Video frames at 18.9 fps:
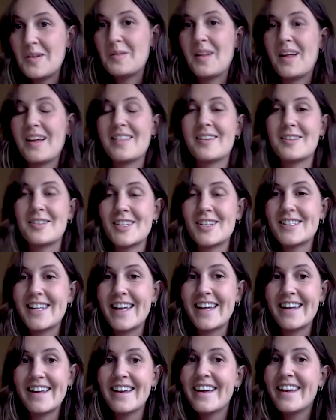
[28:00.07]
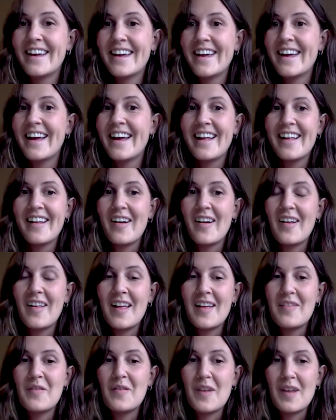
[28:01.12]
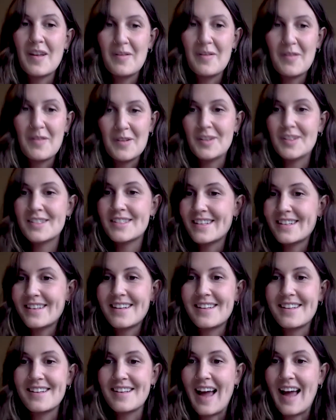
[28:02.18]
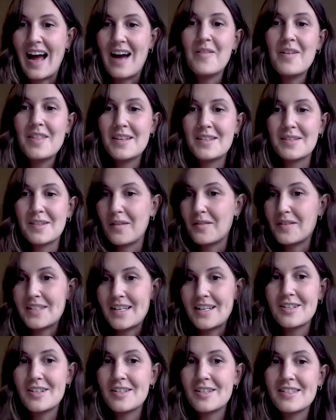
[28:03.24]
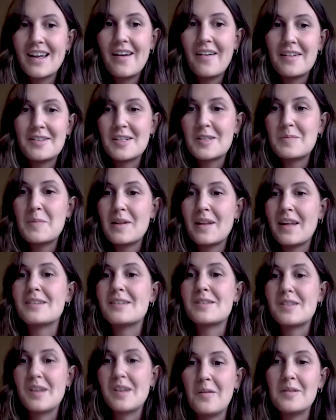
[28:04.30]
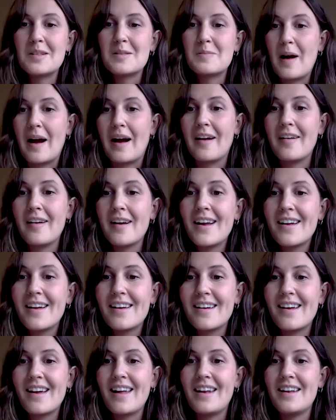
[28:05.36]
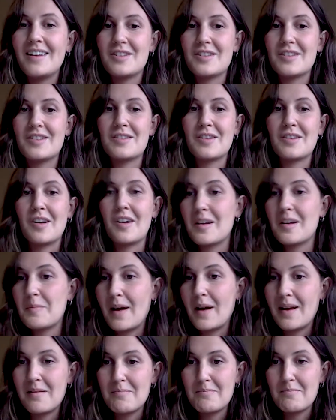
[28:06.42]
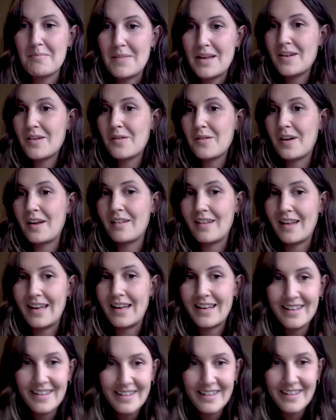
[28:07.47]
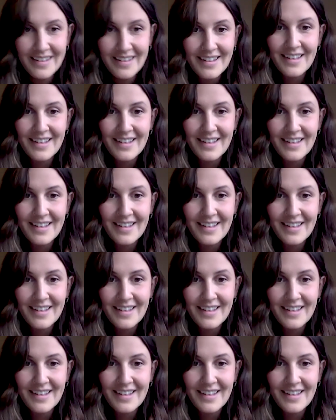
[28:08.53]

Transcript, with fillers: new like there's just like if if you just the, having these conversations now has just been like so inspiring and it just started by me going like